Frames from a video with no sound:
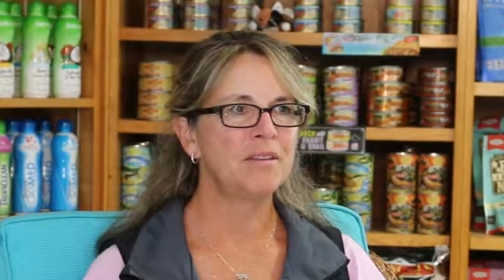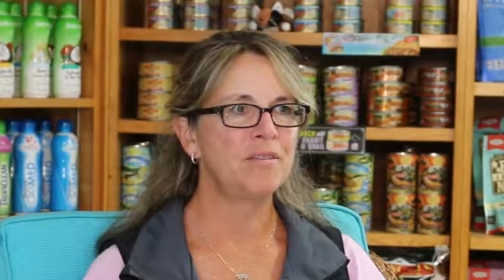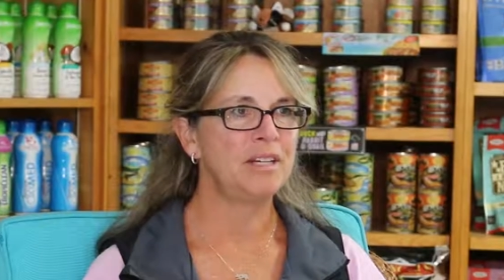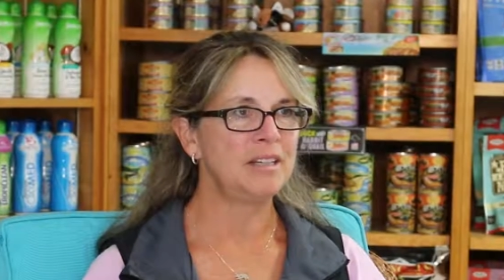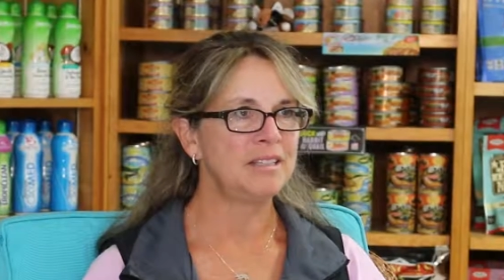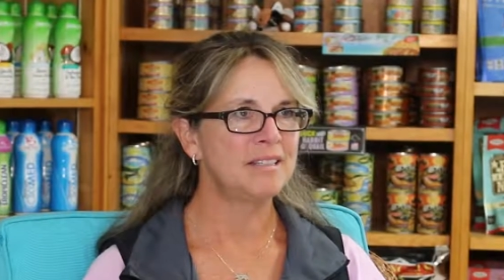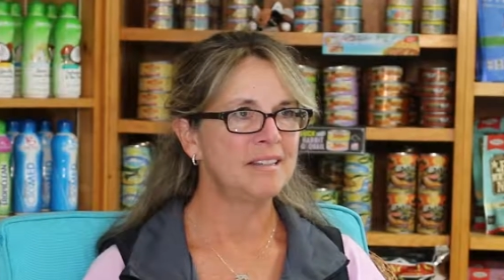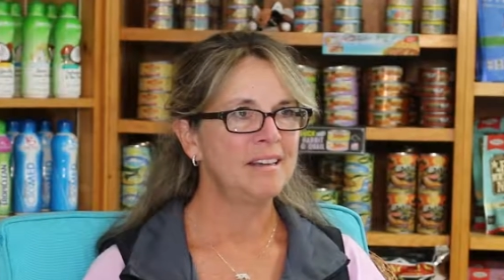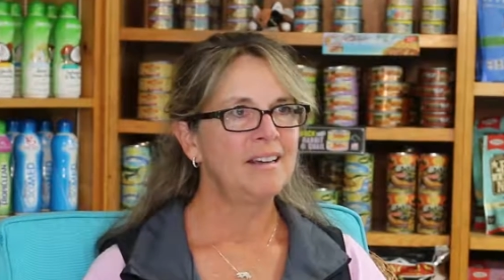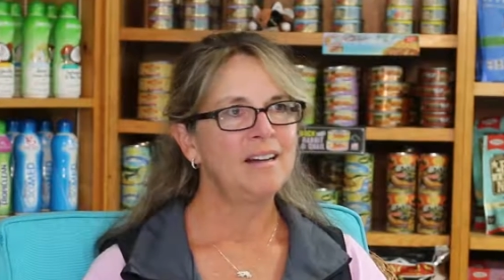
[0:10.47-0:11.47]
the fitness
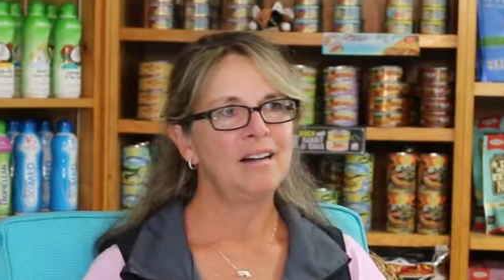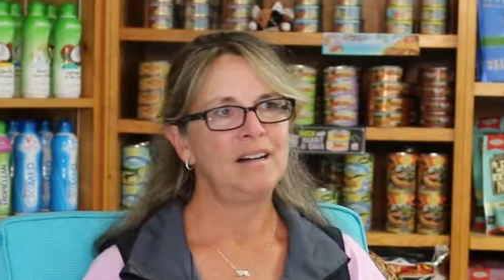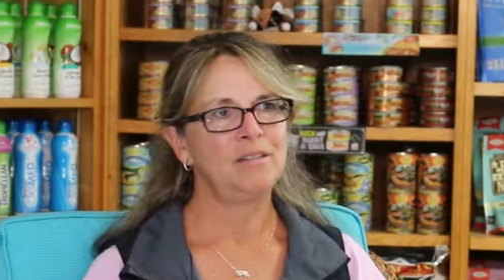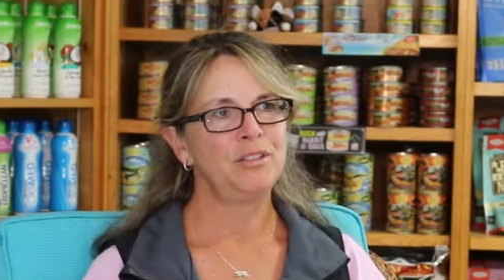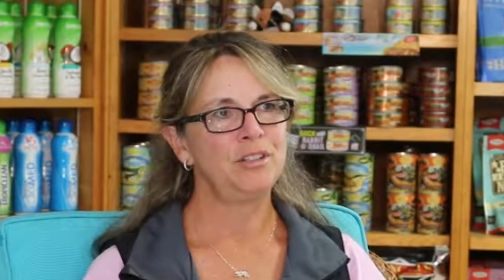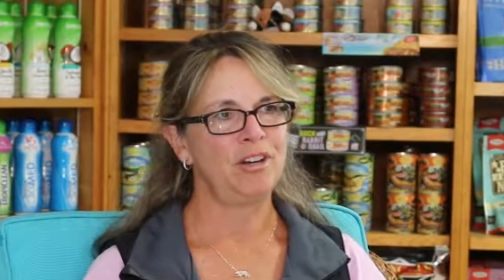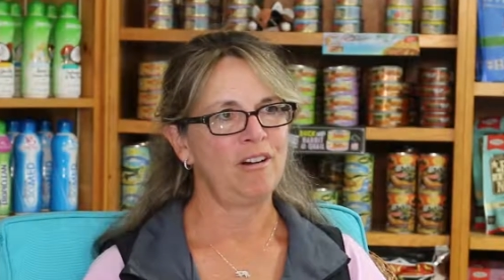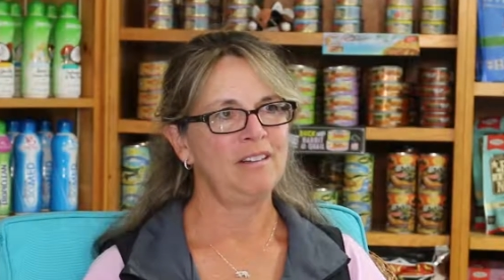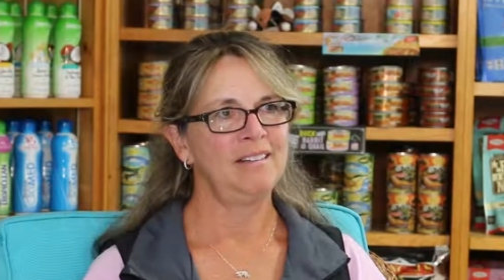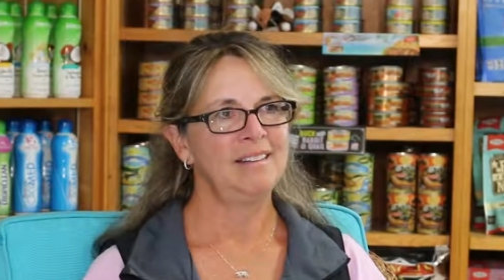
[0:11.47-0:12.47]
of your
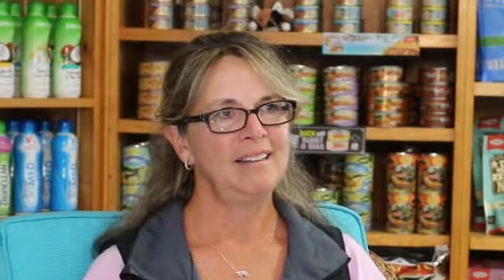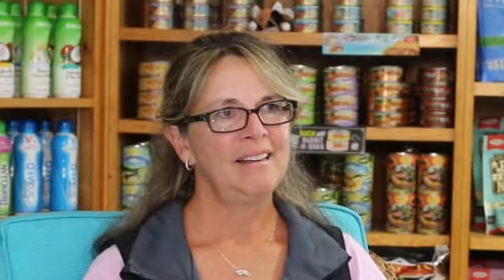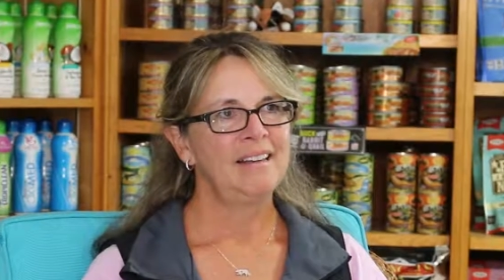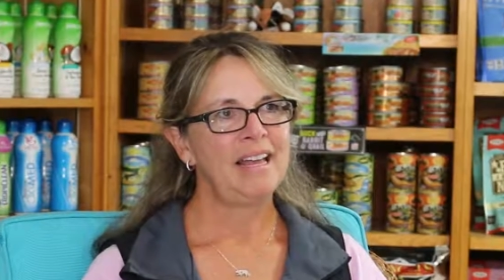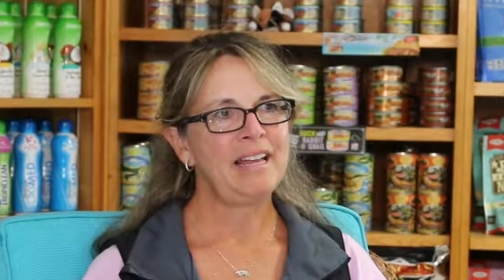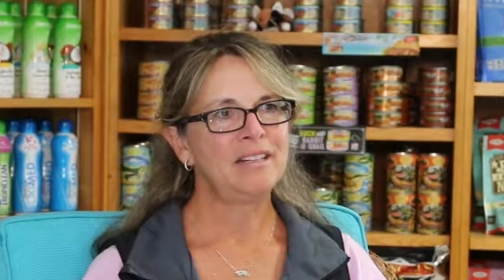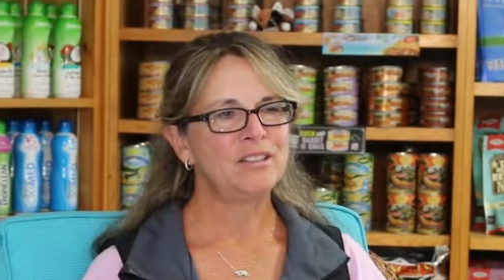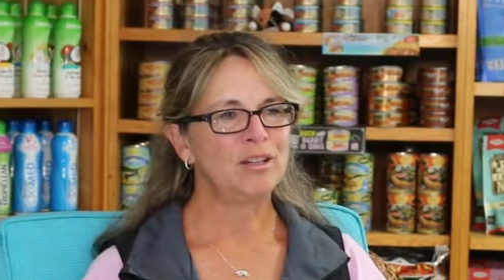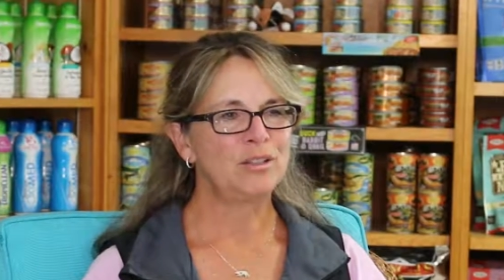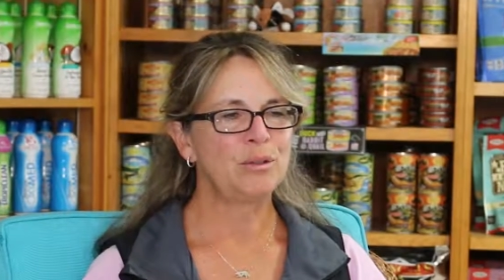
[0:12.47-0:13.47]
dog, and
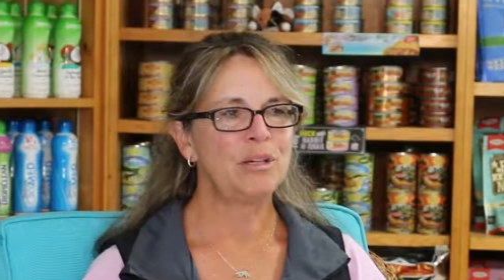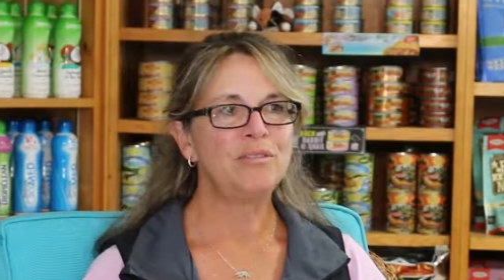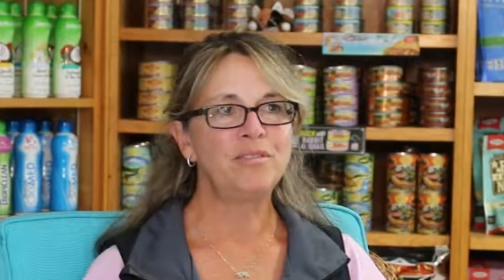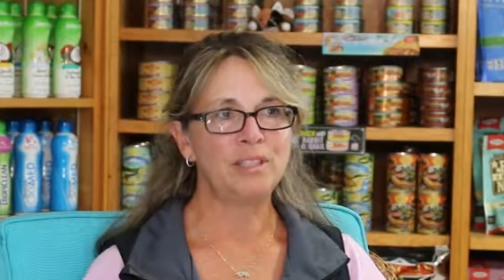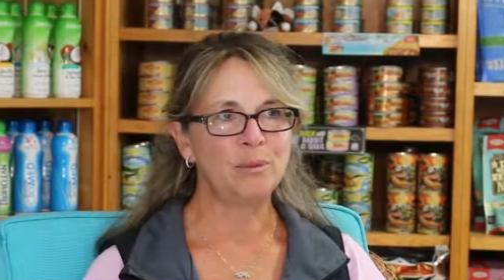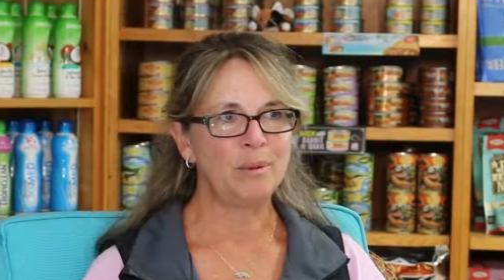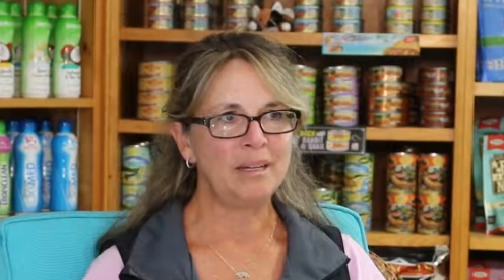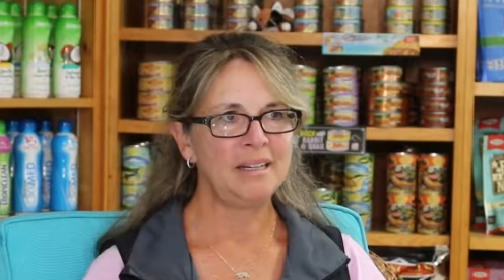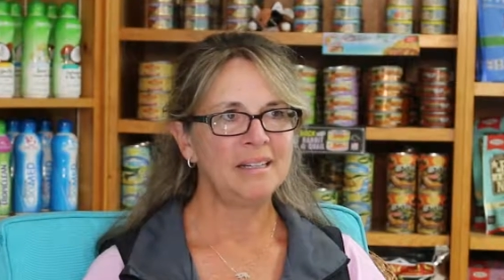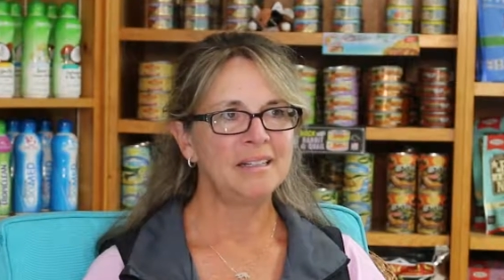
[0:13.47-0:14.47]
it's also a fun
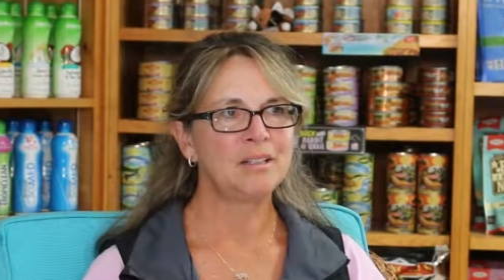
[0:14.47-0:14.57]
way.